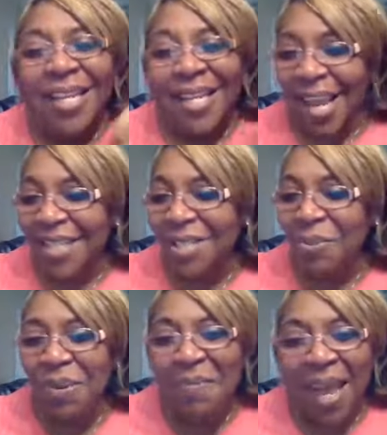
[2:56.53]
Yes,
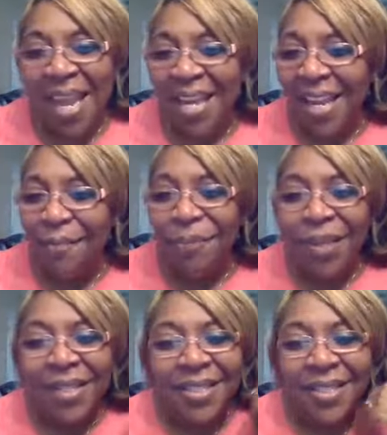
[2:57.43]
we made it.
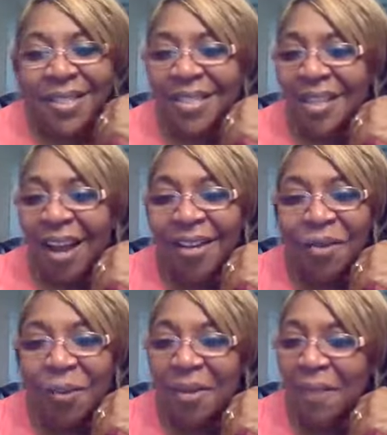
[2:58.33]
Sister
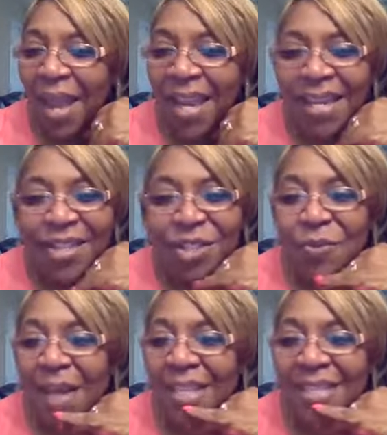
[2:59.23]
Donna, we made it. You
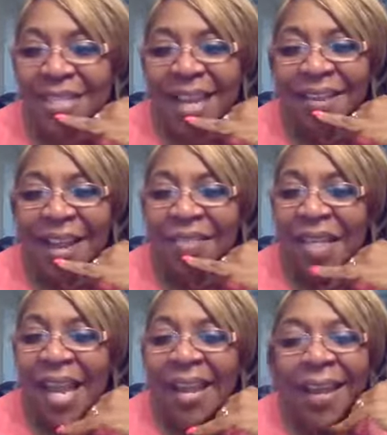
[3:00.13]
better say that
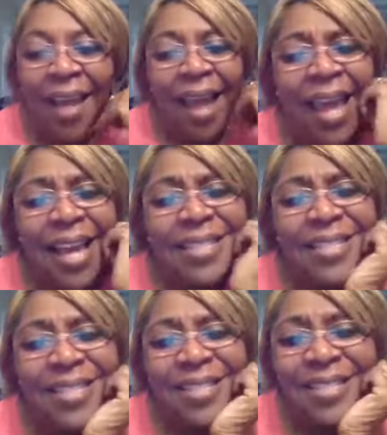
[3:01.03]
thing. Hey,
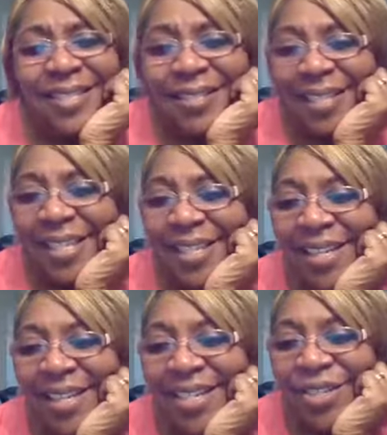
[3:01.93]
Sister
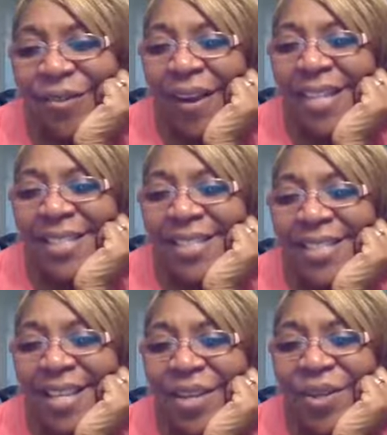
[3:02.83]
Linda, it's great to
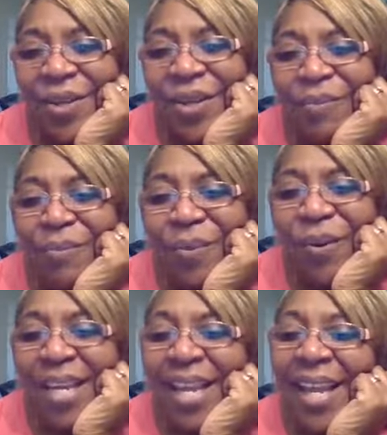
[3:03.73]
see you. Good
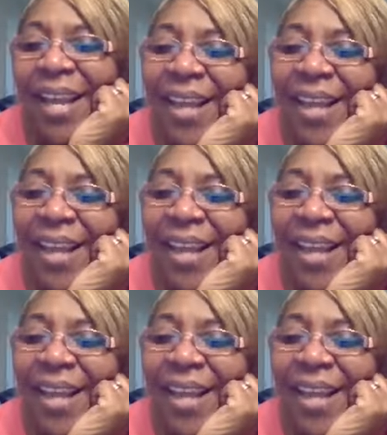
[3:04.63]
morning.